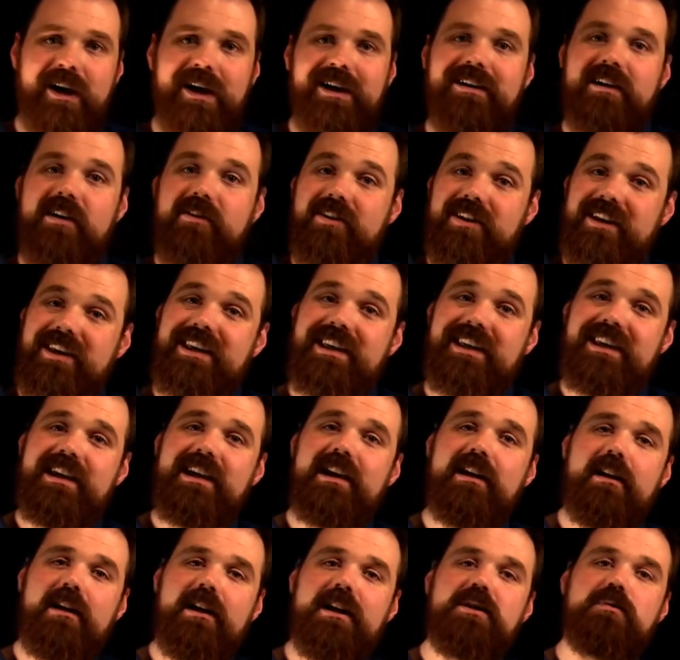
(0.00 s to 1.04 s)
Now the key
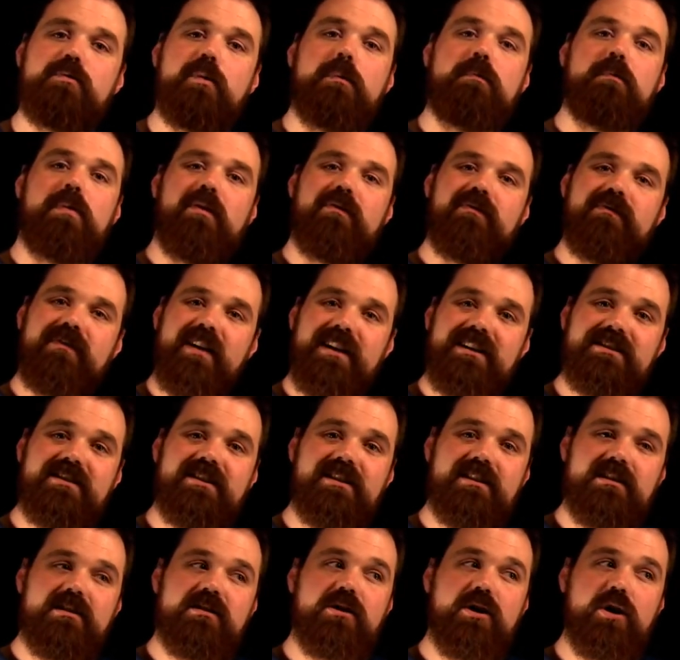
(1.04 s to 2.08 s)
here is we're
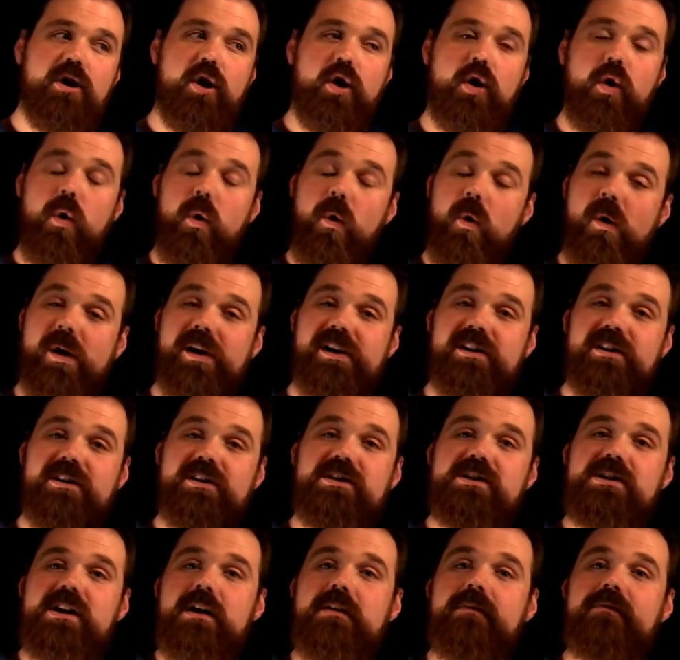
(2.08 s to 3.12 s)
preventing the
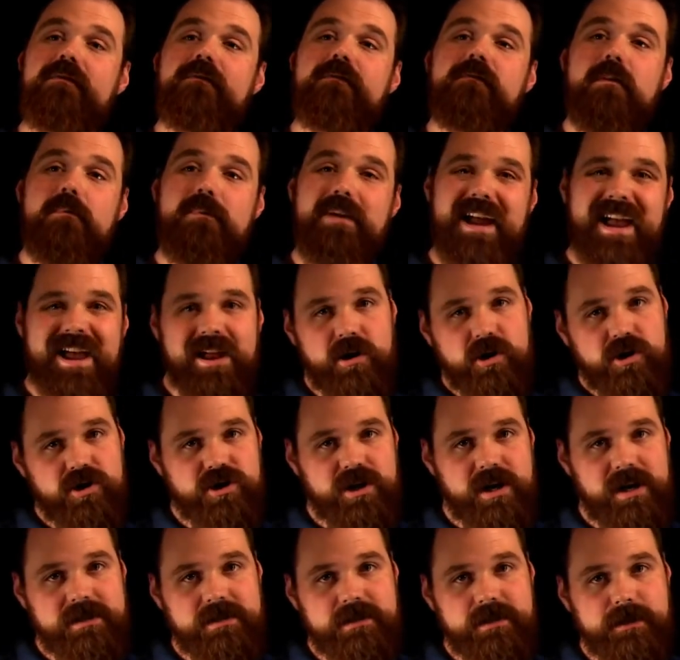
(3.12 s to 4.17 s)
coils from
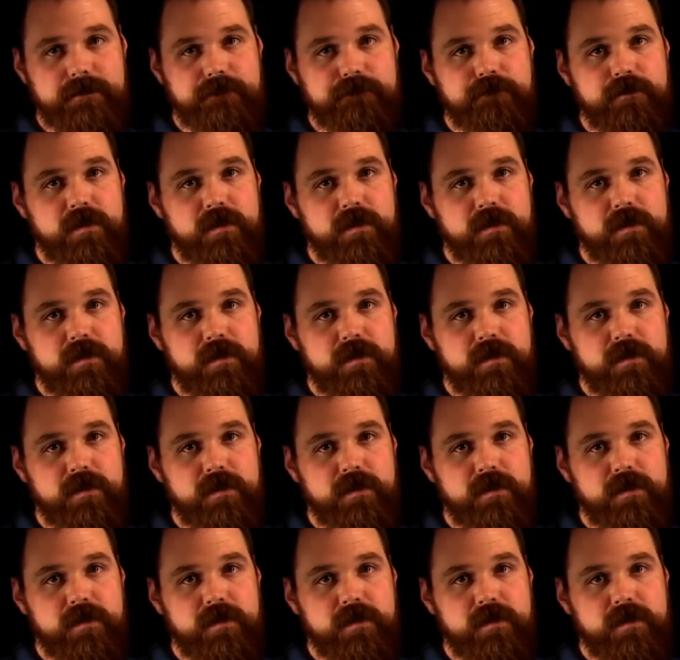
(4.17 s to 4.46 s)
energizing.